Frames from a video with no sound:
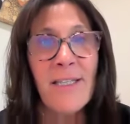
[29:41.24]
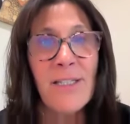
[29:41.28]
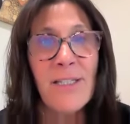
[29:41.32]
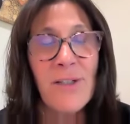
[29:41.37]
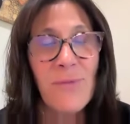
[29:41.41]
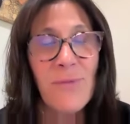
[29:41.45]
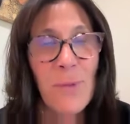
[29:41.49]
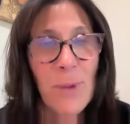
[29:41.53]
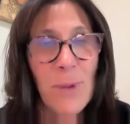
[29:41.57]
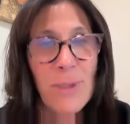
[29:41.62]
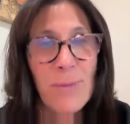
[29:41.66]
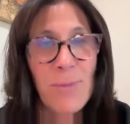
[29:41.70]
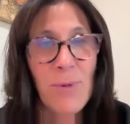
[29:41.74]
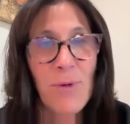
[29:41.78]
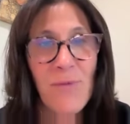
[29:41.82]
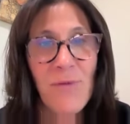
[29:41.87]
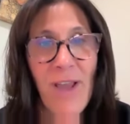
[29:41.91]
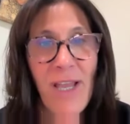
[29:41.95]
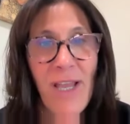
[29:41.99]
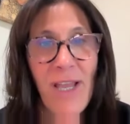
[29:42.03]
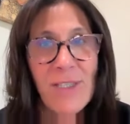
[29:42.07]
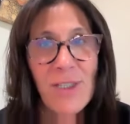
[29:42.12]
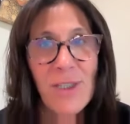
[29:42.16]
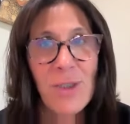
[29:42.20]
divorce
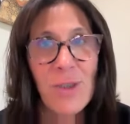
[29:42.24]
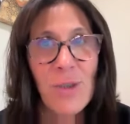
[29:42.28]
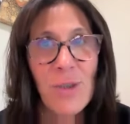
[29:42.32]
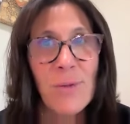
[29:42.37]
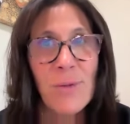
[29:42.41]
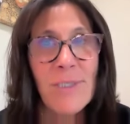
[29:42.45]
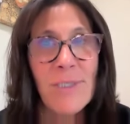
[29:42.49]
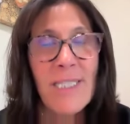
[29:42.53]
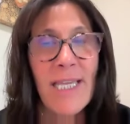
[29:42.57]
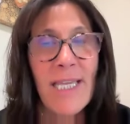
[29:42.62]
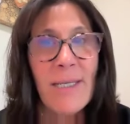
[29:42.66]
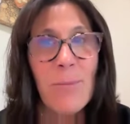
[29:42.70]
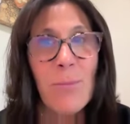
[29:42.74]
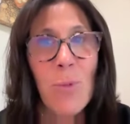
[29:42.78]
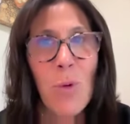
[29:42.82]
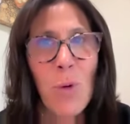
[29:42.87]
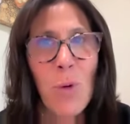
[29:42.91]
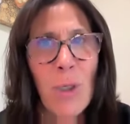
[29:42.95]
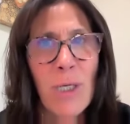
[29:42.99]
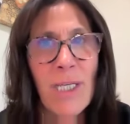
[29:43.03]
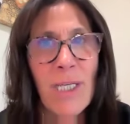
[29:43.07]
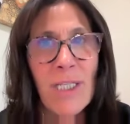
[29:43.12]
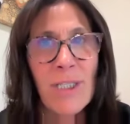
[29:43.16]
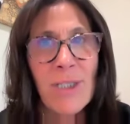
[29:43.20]
professionals like
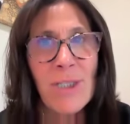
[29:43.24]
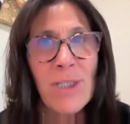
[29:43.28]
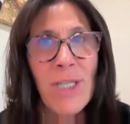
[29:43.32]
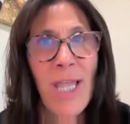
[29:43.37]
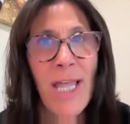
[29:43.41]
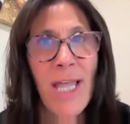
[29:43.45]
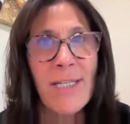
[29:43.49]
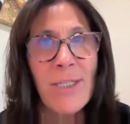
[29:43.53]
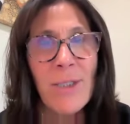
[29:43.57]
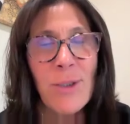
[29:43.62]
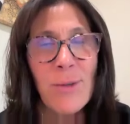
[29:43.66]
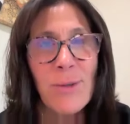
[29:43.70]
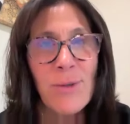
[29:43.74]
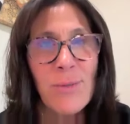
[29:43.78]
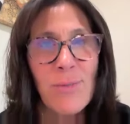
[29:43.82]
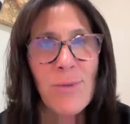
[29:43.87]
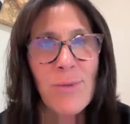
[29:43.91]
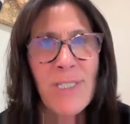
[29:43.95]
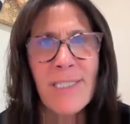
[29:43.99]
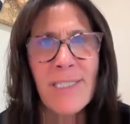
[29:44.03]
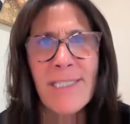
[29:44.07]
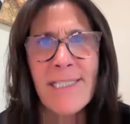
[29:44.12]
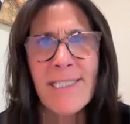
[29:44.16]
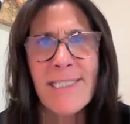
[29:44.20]
mortgage lenders,
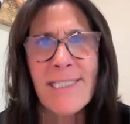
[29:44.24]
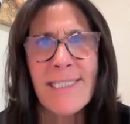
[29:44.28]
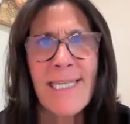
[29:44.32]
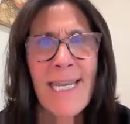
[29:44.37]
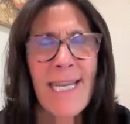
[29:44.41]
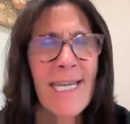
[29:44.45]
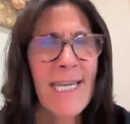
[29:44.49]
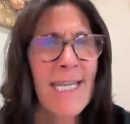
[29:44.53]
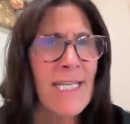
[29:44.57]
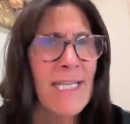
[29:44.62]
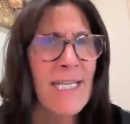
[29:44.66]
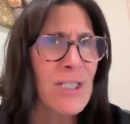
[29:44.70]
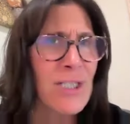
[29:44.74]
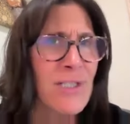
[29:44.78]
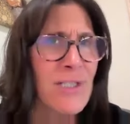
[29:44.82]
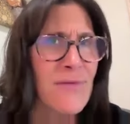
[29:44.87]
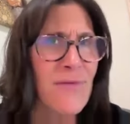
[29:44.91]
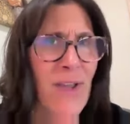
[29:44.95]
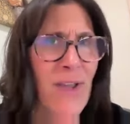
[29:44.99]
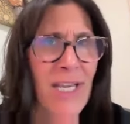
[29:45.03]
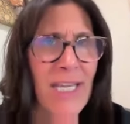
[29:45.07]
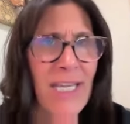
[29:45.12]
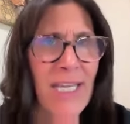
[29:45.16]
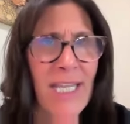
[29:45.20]
real estate agents,
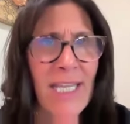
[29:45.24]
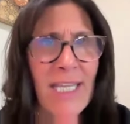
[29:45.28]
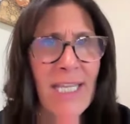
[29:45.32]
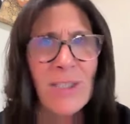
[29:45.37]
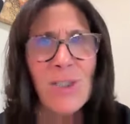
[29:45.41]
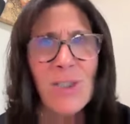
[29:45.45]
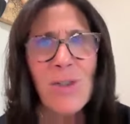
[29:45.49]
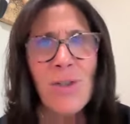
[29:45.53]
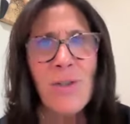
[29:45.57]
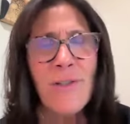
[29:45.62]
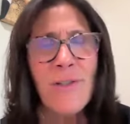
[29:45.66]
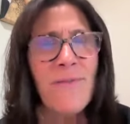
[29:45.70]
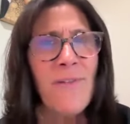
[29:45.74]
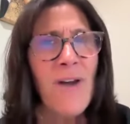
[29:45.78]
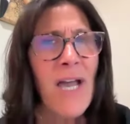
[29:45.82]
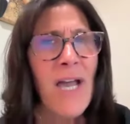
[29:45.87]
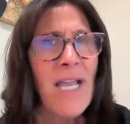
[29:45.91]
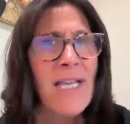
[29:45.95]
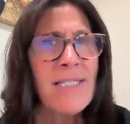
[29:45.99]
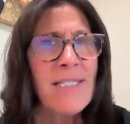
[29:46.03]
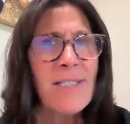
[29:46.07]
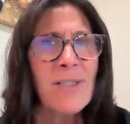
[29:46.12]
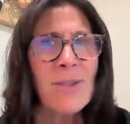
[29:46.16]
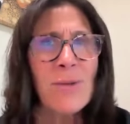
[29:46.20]
financial
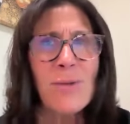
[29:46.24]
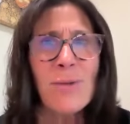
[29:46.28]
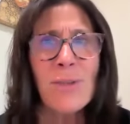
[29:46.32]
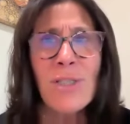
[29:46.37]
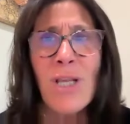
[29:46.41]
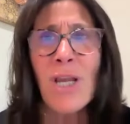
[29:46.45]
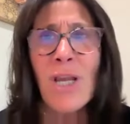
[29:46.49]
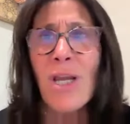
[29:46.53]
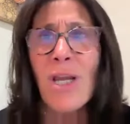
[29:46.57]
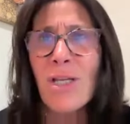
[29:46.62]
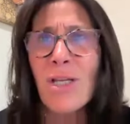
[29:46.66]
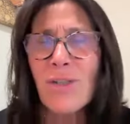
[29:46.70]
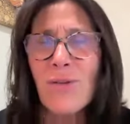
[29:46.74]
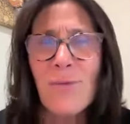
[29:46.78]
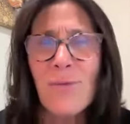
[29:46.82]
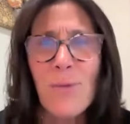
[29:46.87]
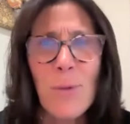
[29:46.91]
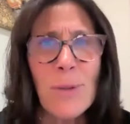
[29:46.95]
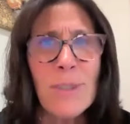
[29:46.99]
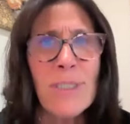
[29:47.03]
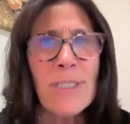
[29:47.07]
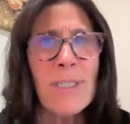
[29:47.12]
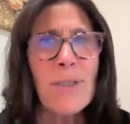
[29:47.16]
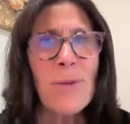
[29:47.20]
advisors,
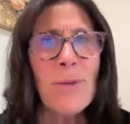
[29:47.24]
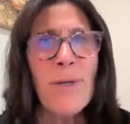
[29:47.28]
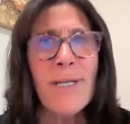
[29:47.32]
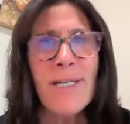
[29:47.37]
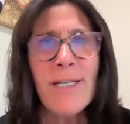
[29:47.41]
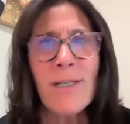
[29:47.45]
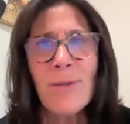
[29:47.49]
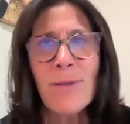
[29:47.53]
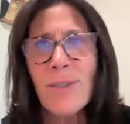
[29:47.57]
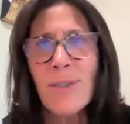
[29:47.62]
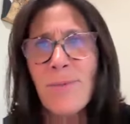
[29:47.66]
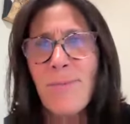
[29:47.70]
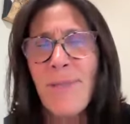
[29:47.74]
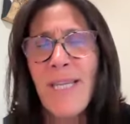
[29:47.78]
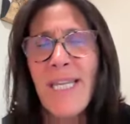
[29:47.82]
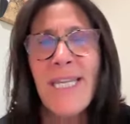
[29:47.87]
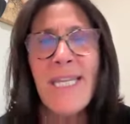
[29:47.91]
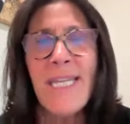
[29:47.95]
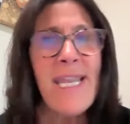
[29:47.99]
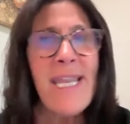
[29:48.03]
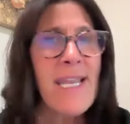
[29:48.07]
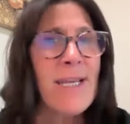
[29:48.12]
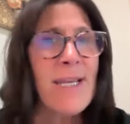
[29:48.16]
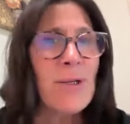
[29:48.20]
divorce lawyers,
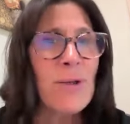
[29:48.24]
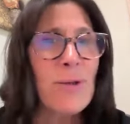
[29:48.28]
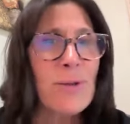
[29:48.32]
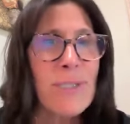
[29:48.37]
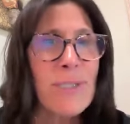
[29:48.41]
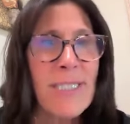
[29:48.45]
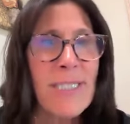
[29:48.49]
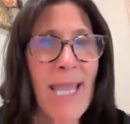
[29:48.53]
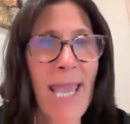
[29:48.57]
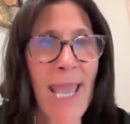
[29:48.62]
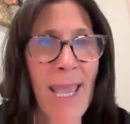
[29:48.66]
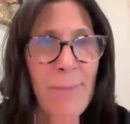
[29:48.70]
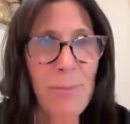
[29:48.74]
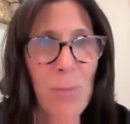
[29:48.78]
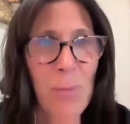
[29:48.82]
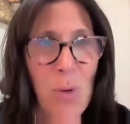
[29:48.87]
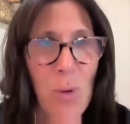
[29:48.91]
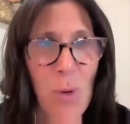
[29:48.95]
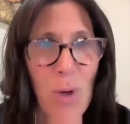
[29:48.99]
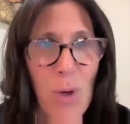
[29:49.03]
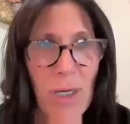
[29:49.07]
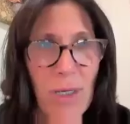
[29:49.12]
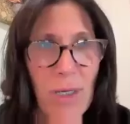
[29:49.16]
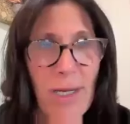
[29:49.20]
mediators, and
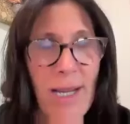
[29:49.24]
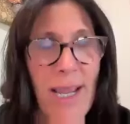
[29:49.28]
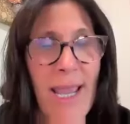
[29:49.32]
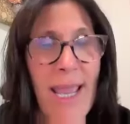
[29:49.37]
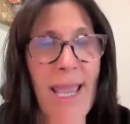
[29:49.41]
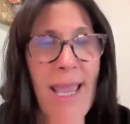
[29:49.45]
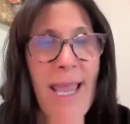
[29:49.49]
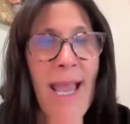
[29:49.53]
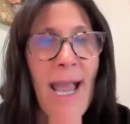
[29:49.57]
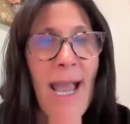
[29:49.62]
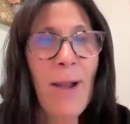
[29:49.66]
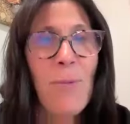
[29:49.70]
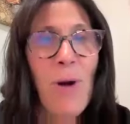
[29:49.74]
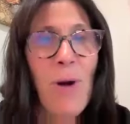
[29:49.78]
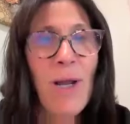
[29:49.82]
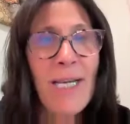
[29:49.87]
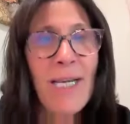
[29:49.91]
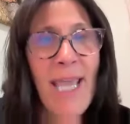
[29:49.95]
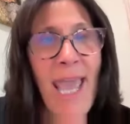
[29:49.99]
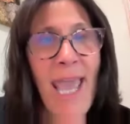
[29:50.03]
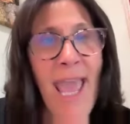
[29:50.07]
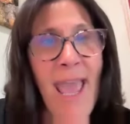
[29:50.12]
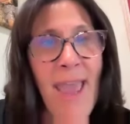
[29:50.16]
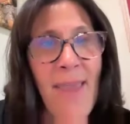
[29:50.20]
more. I
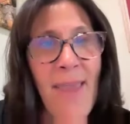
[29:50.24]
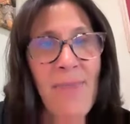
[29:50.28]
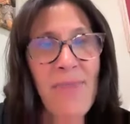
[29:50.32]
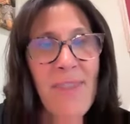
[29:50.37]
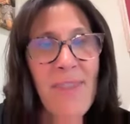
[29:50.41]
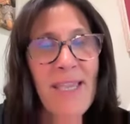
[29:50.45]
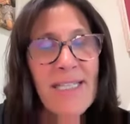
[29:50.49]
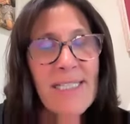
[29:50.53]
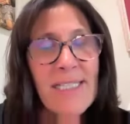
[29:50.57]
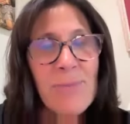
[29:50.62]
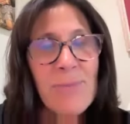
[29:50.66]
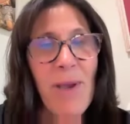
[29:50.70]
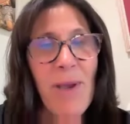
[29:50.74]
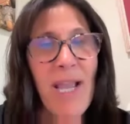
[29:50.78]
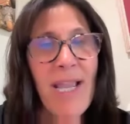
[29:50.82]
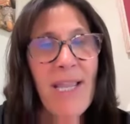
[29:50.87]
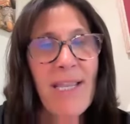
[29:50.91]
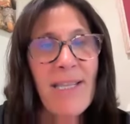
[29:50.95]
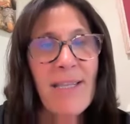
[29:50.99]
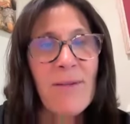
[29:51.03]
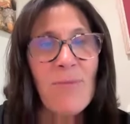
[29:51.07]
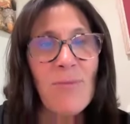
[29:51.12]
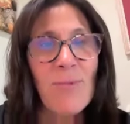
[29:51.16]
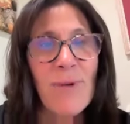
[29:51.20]
want to end this
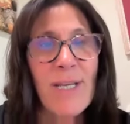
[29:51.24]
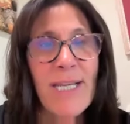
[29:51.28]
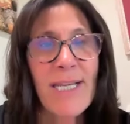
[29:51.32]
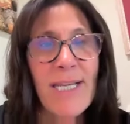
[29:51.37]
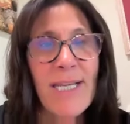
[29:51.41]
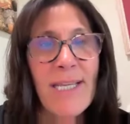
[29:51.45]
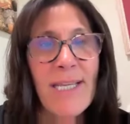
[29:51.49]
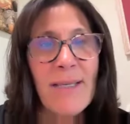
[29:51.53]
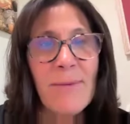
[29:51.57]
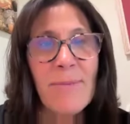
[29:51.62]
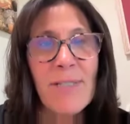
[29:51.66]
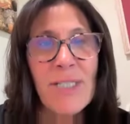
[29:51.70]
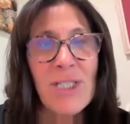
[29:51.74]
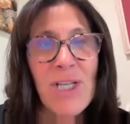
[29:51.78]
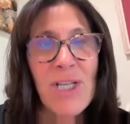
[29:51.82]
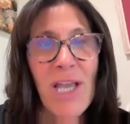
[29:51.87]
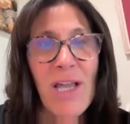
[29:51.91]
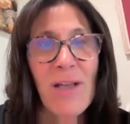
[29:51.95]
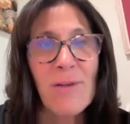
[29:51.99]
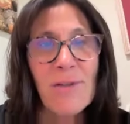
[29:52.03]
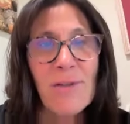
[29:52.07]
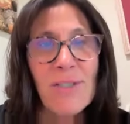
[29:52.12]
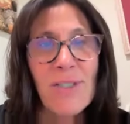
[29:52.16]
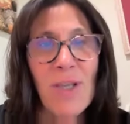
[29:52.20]
by reading
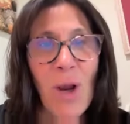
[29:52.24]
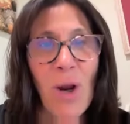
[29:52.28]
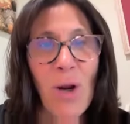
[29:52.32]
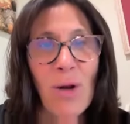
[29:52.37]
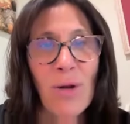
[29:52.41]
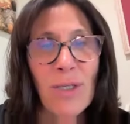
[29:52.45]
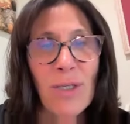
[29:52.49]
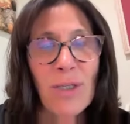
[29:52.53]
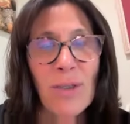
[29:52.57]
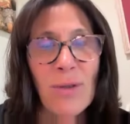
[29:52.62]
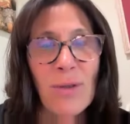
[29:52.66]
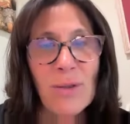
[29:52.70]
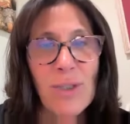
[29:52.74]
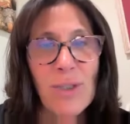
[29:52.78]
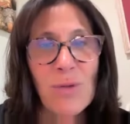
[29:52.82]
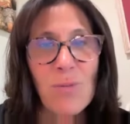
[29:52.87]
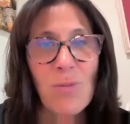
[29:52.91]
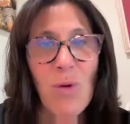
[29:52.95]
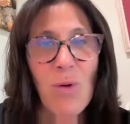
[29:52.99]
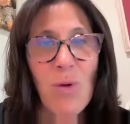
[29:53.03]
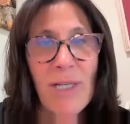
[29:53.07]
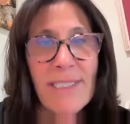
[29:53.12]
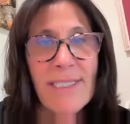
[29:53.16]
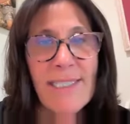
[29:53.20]
Michelle's article,
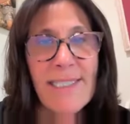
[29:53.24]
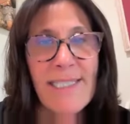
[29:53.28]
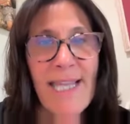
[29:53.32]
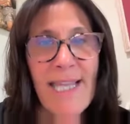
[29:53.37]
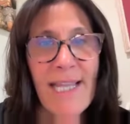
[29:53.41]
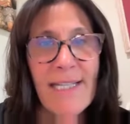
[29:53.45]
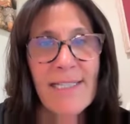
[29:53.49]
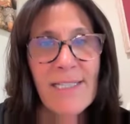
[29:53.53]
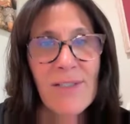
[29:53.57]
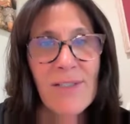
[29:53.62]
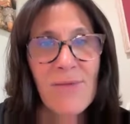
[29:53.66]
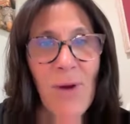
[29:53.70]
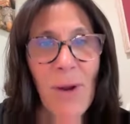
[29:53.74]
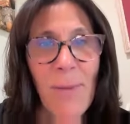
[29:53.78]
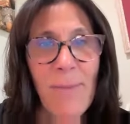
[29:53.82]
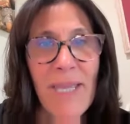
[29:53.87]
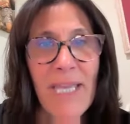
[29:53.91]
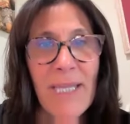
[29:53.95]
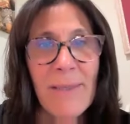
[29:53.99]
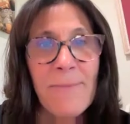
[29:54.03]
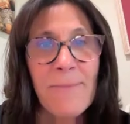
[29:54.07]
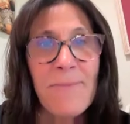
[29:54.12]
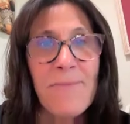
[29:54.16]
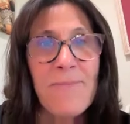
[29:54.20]
just one sentence from
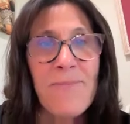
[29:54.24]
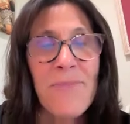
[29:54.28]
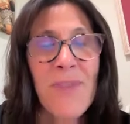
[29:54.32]
it.